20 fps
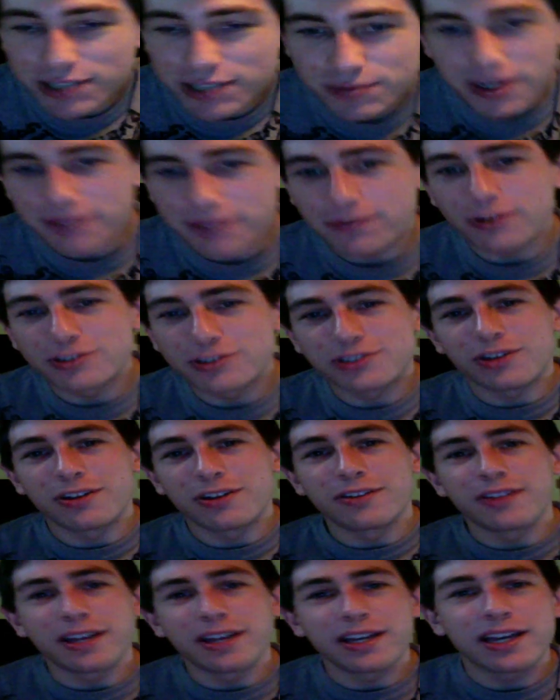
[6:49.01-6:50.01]
when I first started
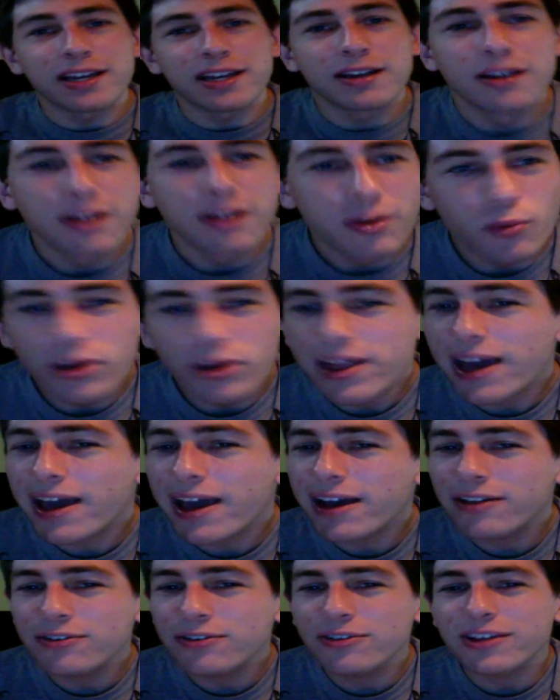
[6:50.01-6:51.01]
thinking, where the
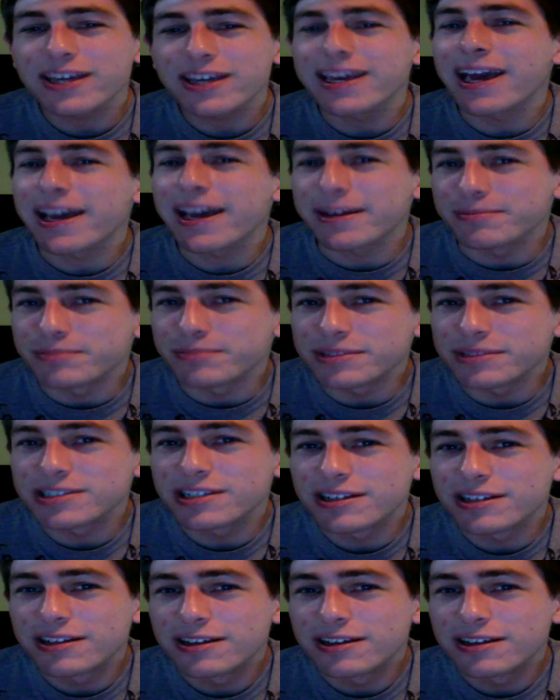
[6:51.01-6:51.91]
hell are the games?